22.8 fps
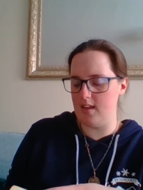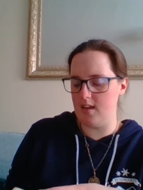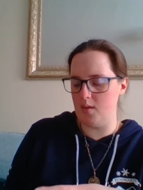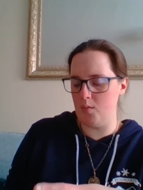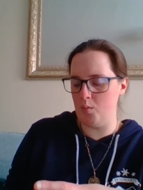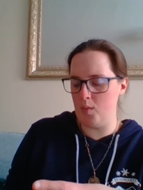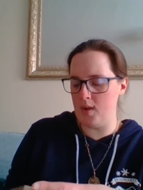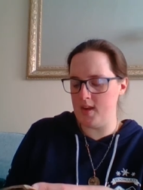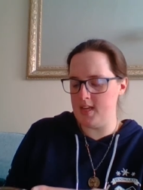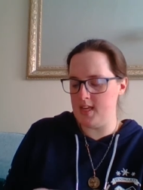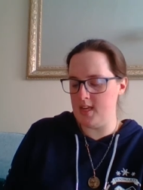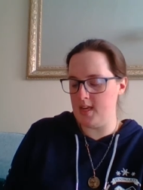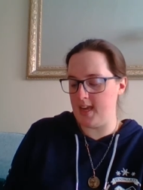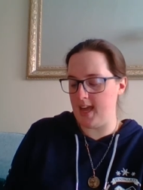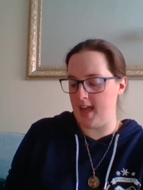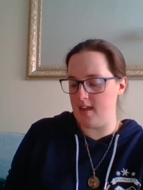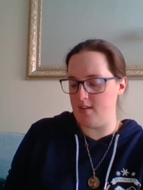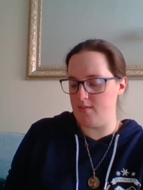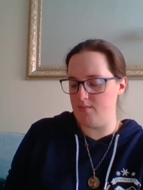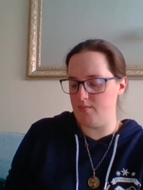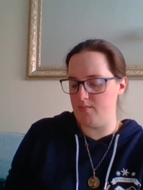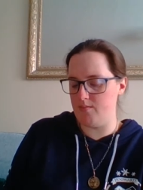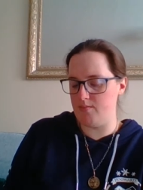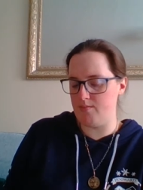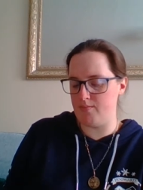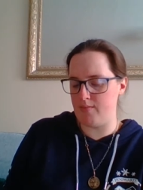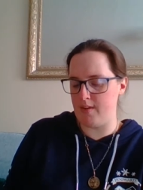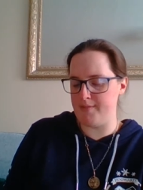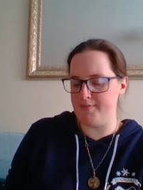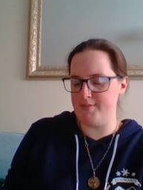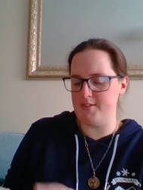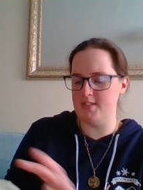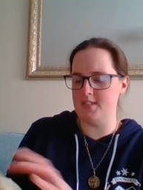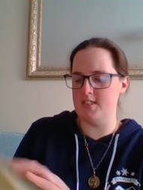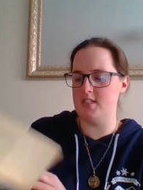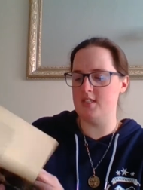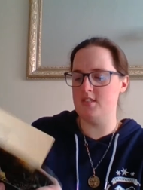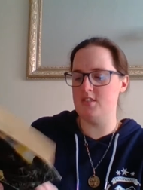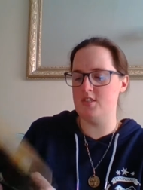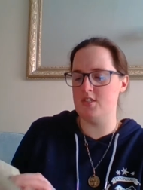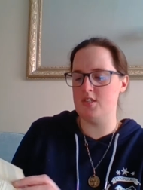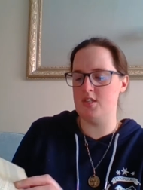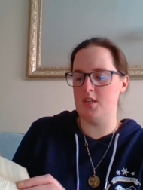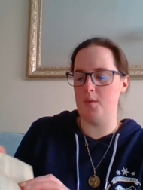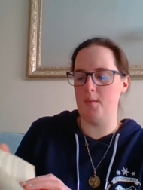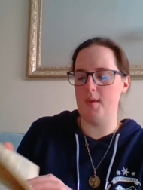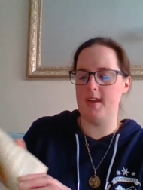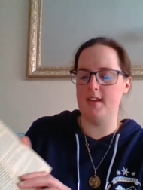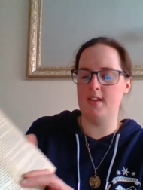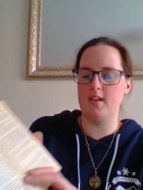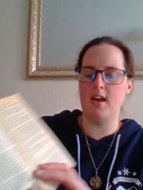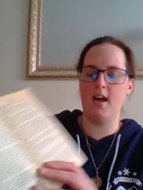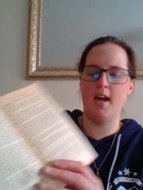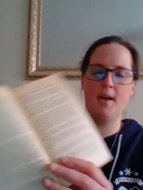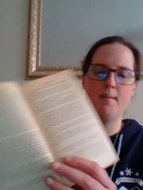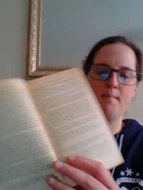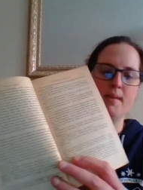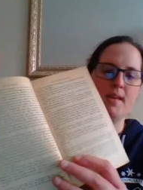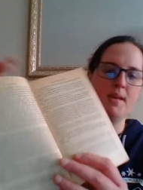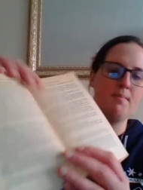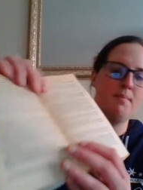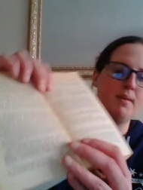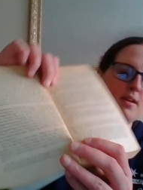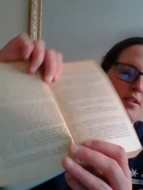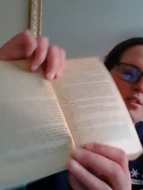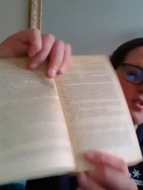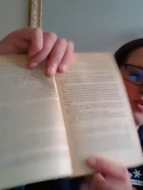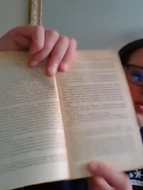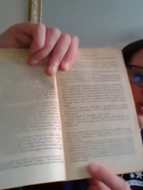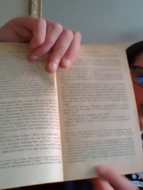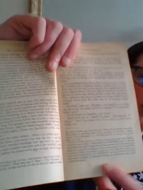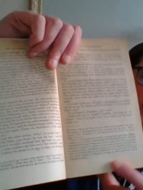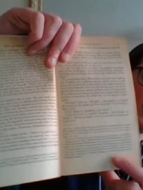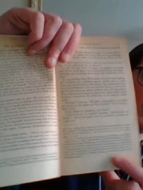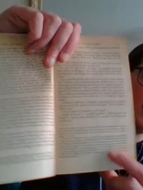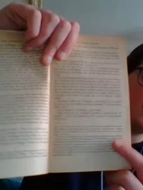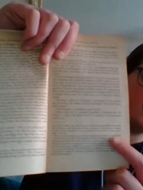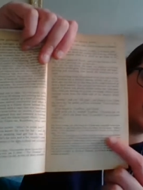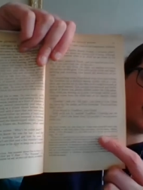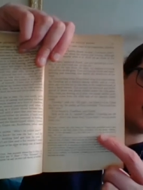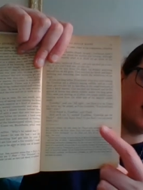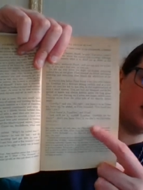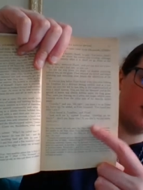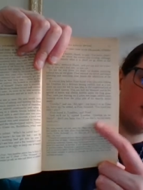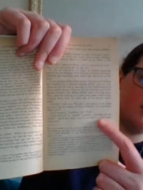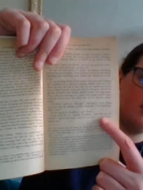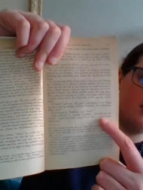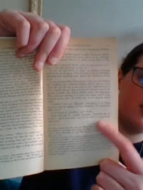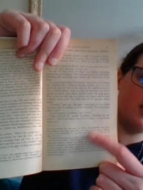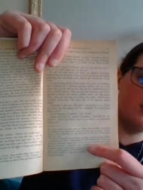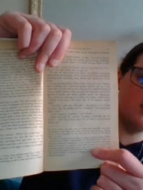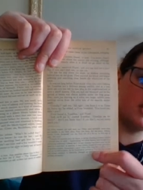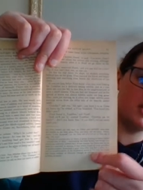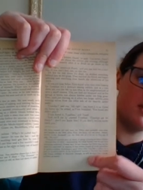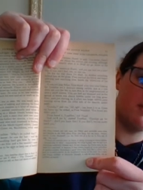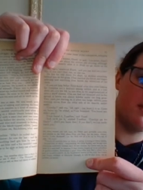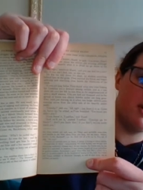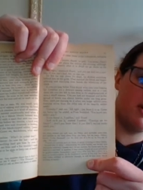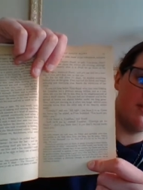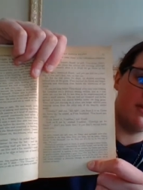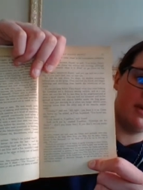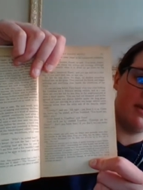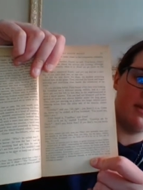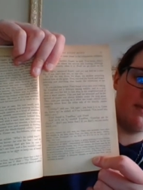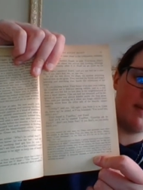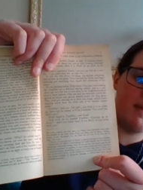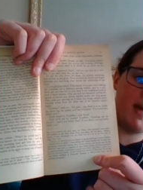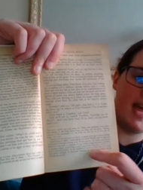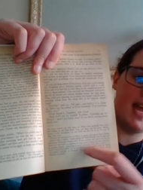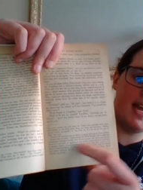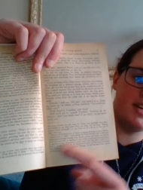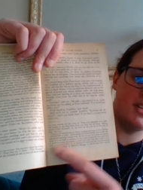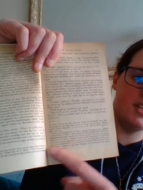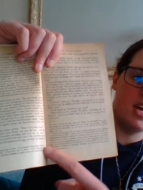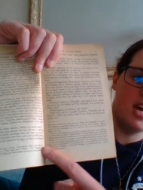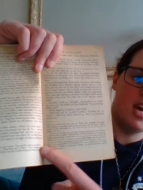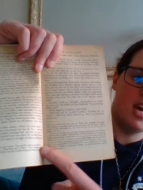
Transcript: when you get references to it, um, he puts all of these like little notes at the bottom of the page